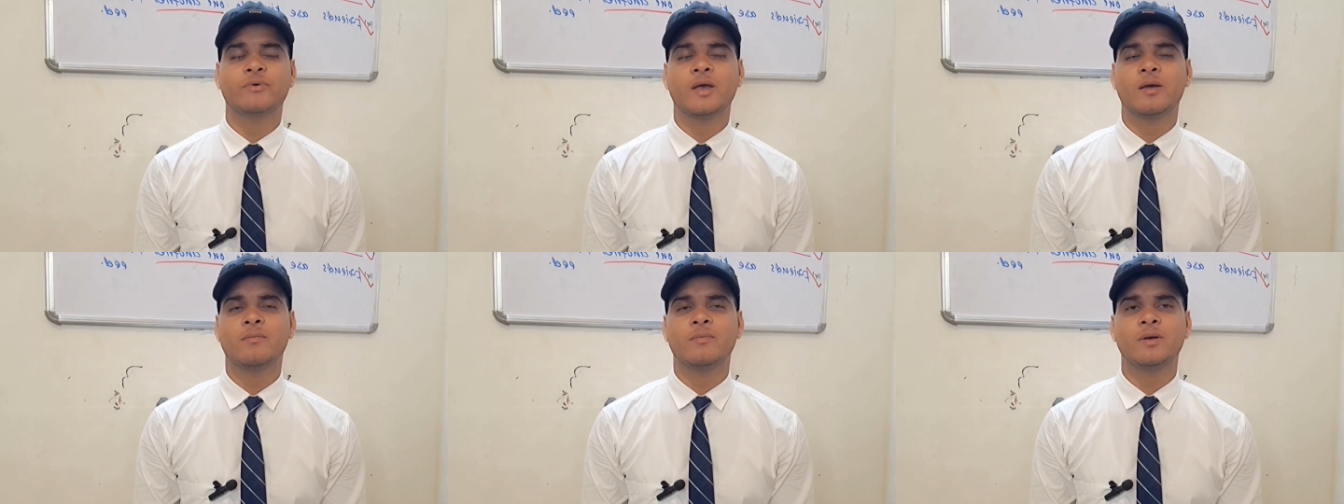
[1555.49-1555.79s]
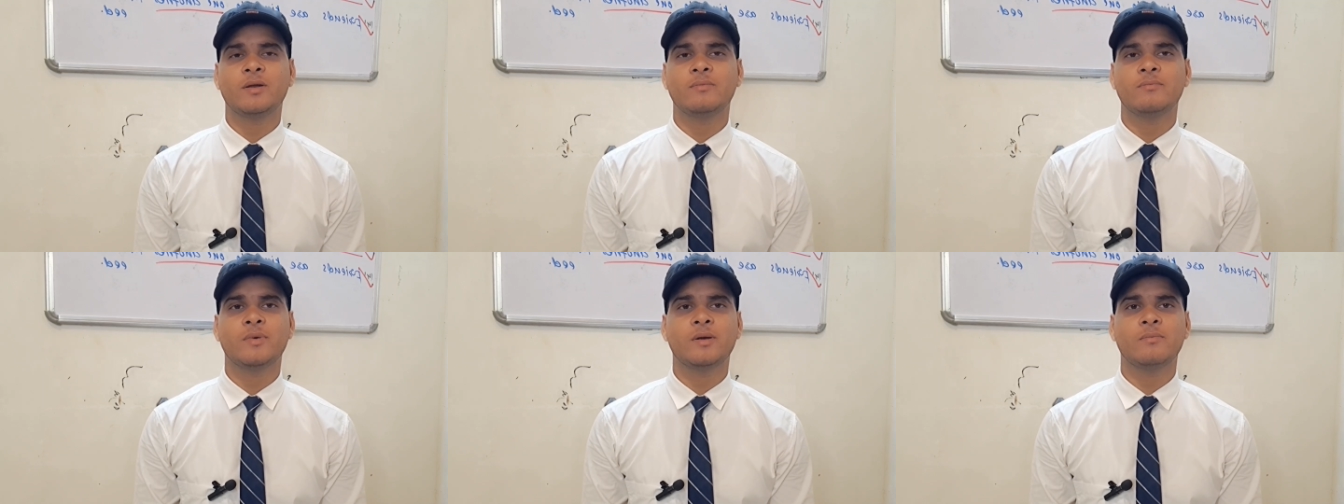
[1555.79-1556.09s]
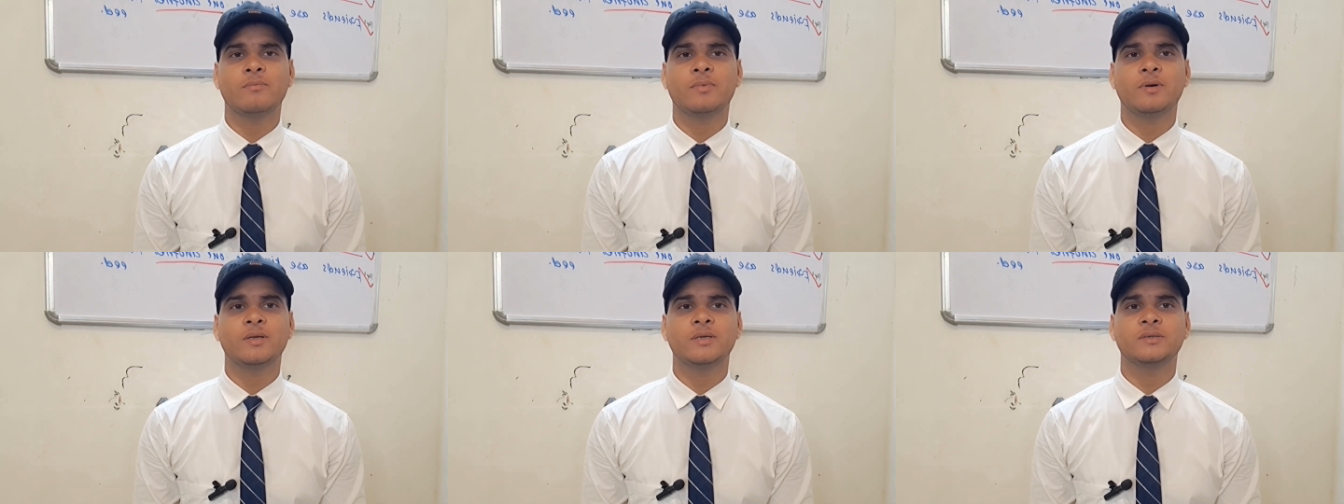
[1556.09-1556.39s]
family
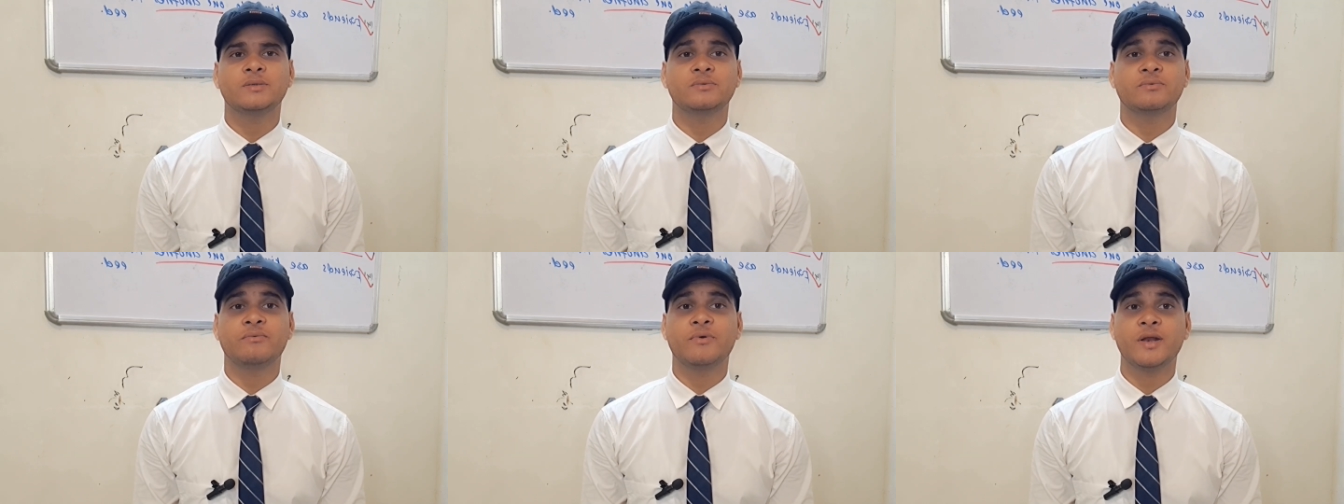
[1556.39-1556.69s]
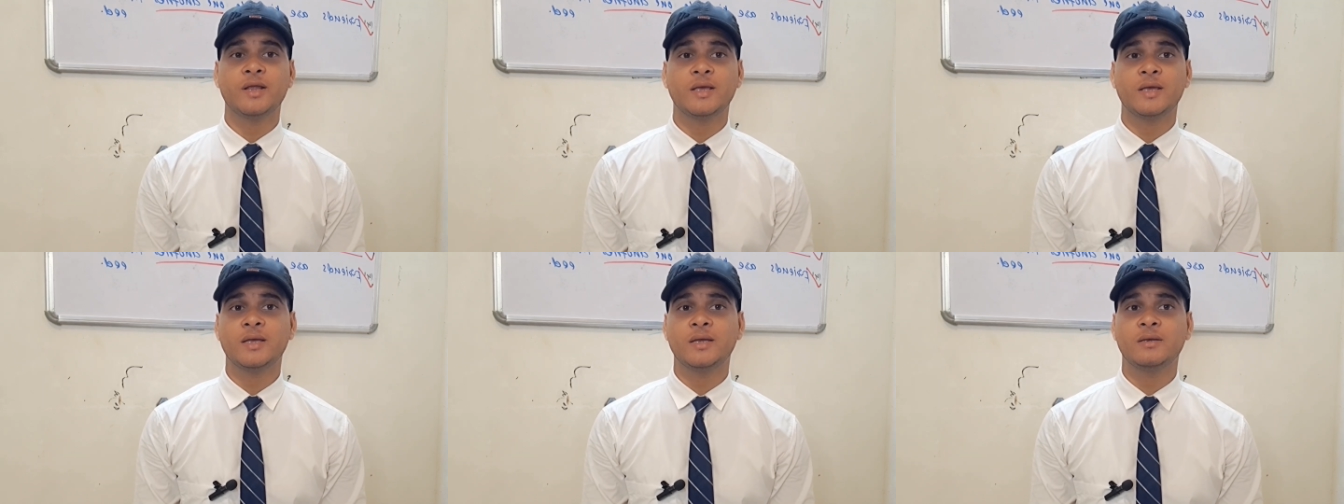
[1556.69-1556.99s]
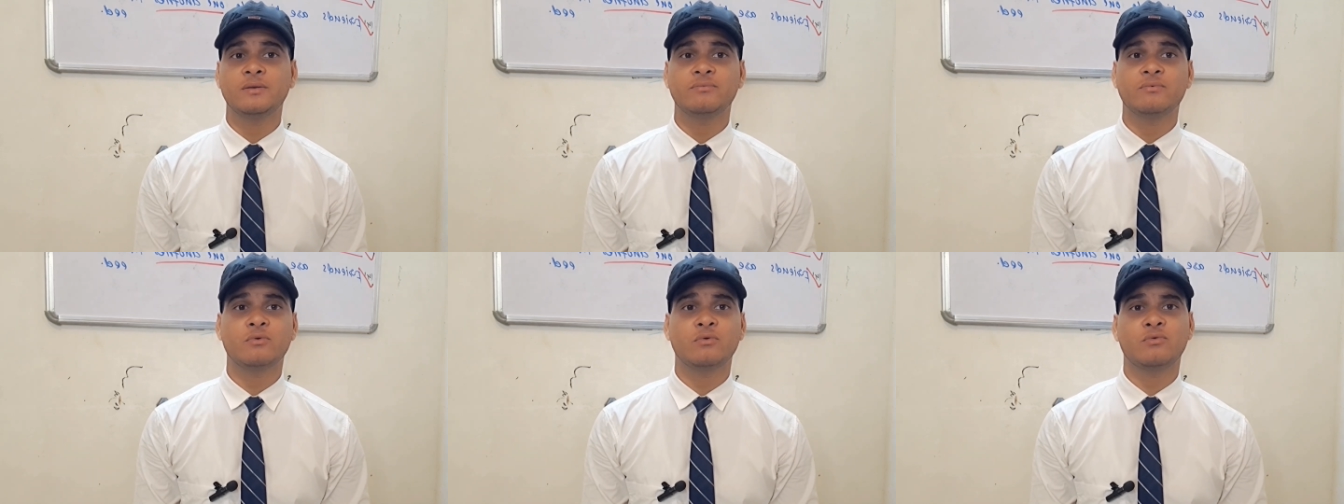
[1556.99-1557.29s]
member is very
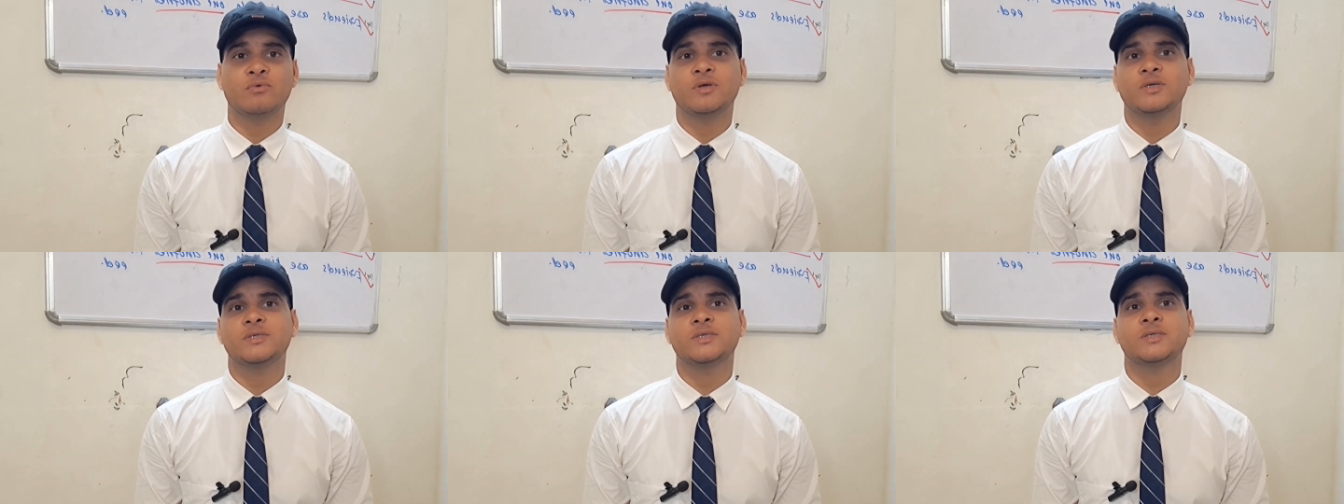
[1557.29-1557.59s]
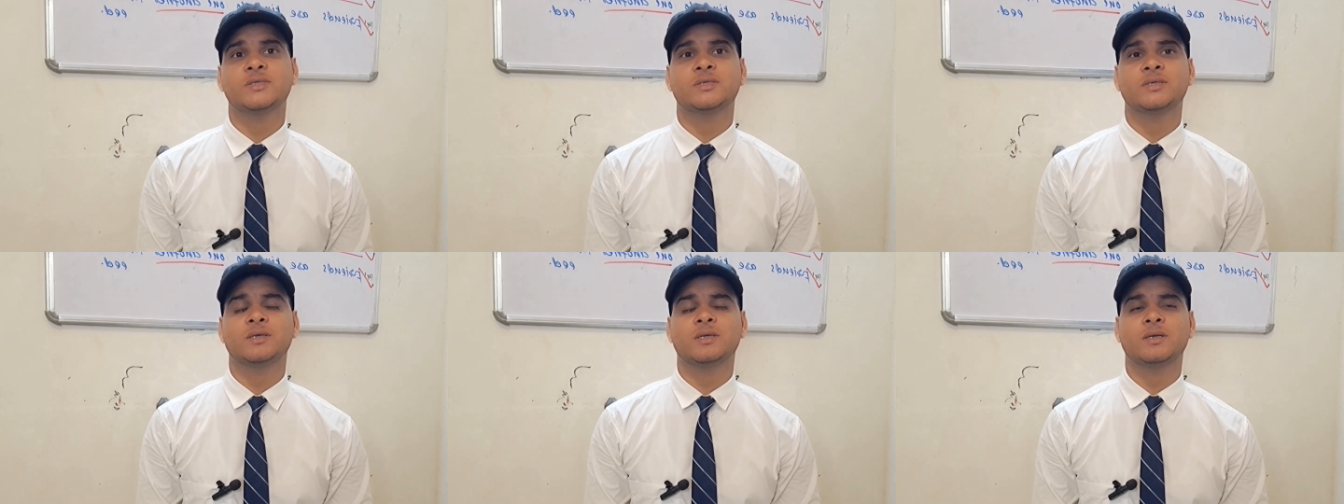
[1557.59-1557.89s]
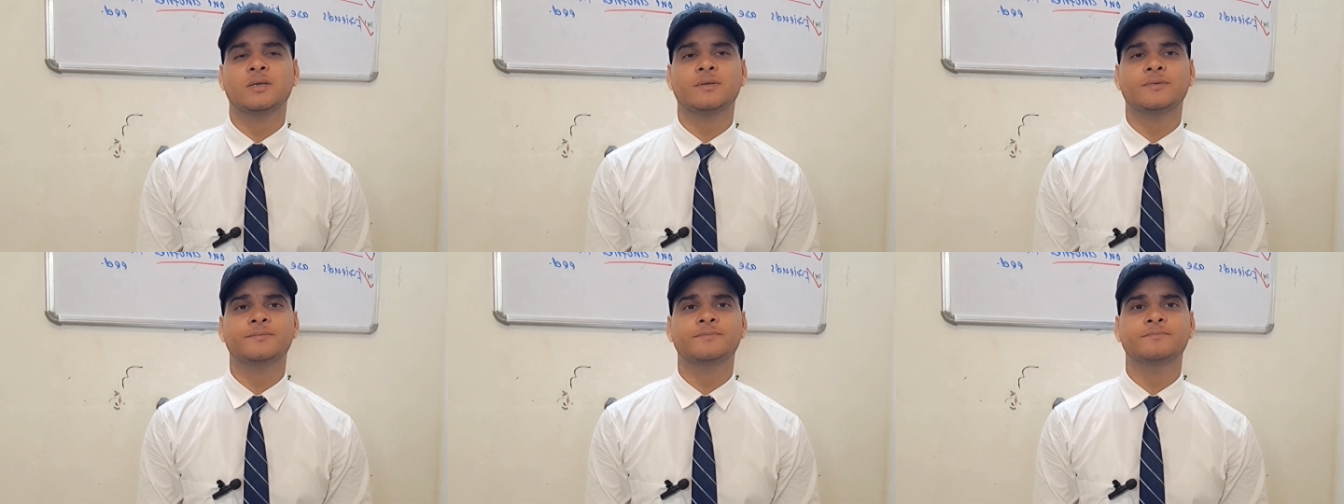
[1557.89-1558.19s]

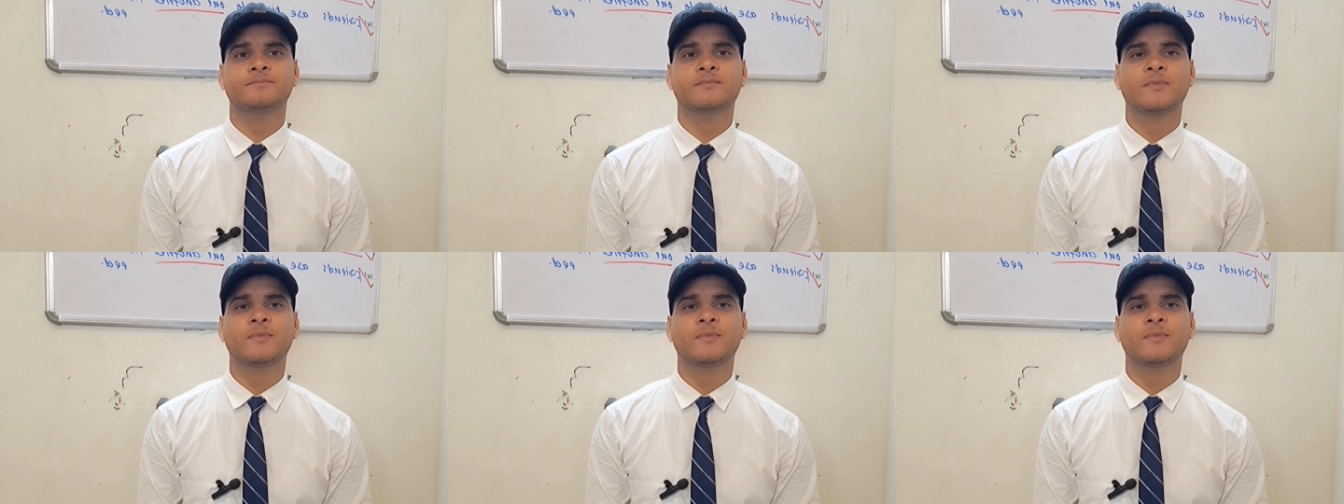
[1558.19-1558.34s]
influential.